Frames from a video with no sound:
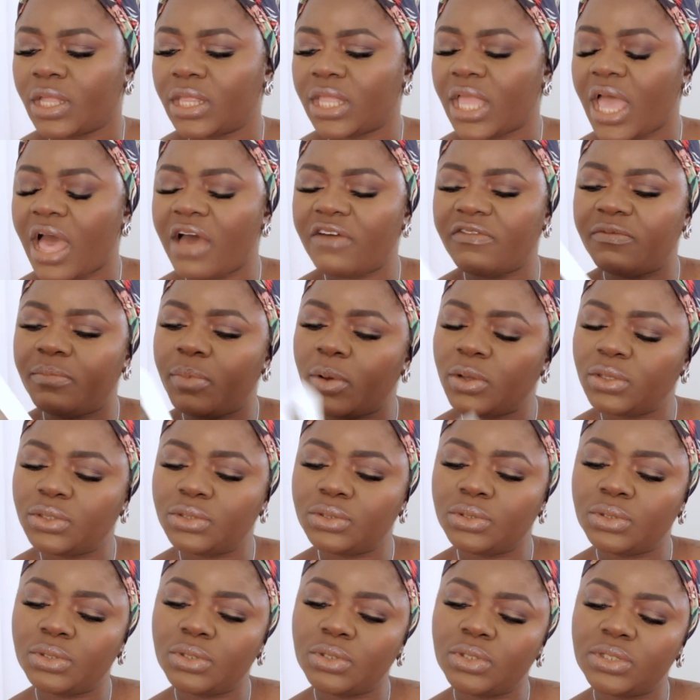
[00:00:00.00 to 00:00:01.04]
They have
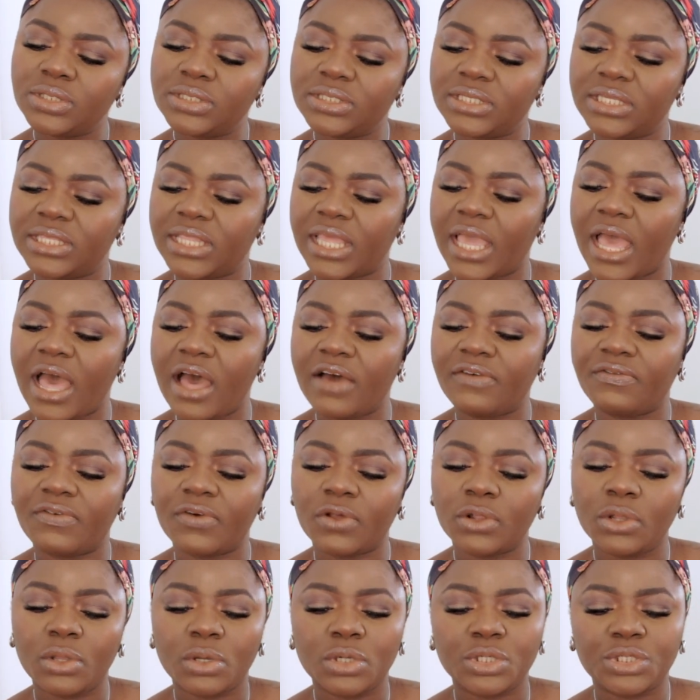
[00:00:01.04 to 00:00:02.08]
bundles, they
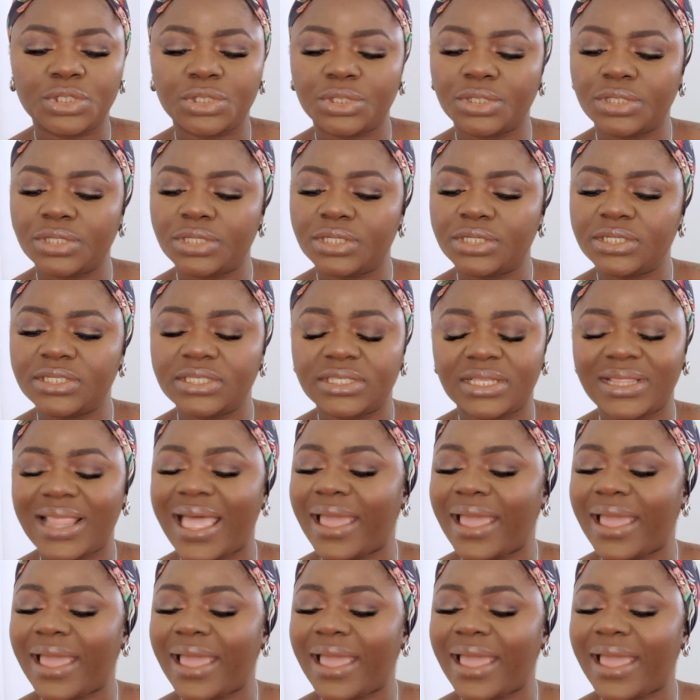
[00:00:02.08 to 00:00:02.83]
have closures,